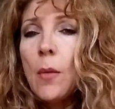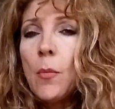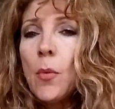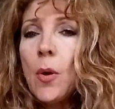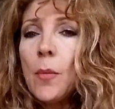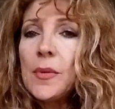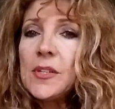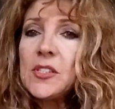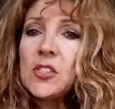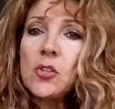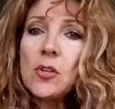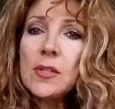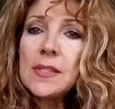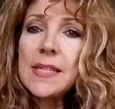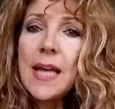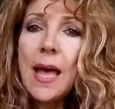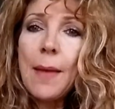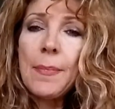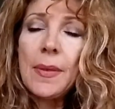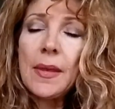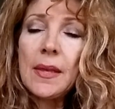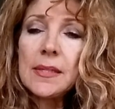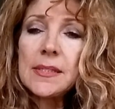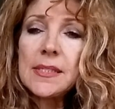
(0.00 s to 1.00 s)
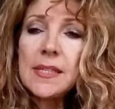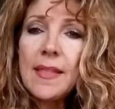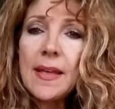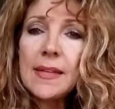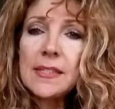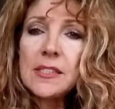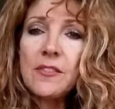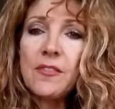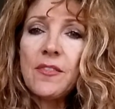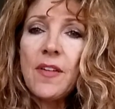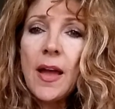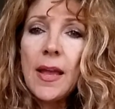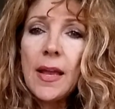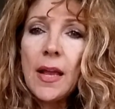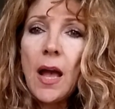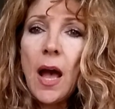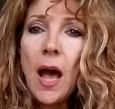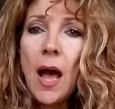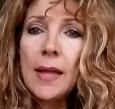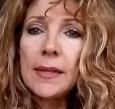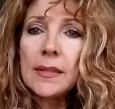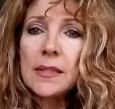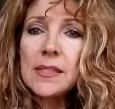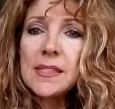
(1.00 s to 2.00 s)
When we start tapping into that divine
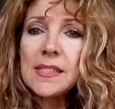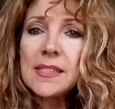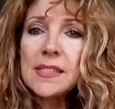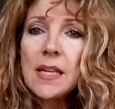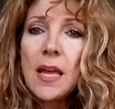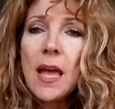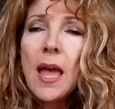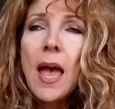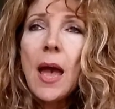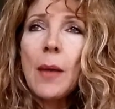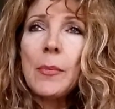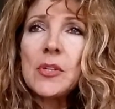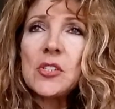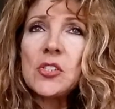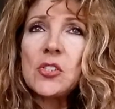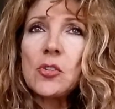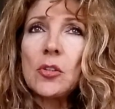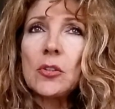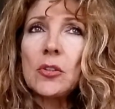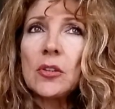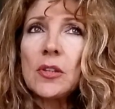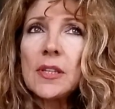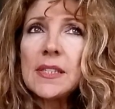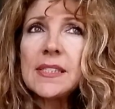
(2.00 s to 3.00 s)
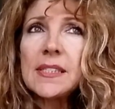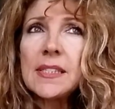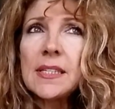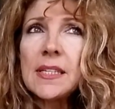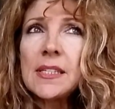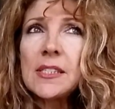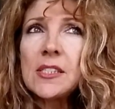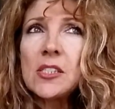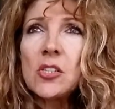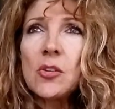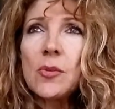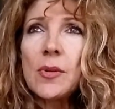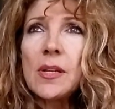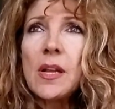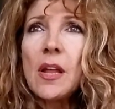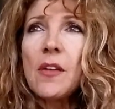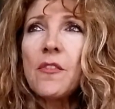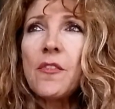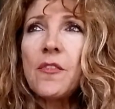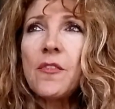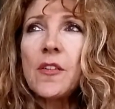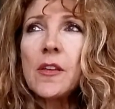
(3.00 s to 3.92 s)
guidance and we start listening to it,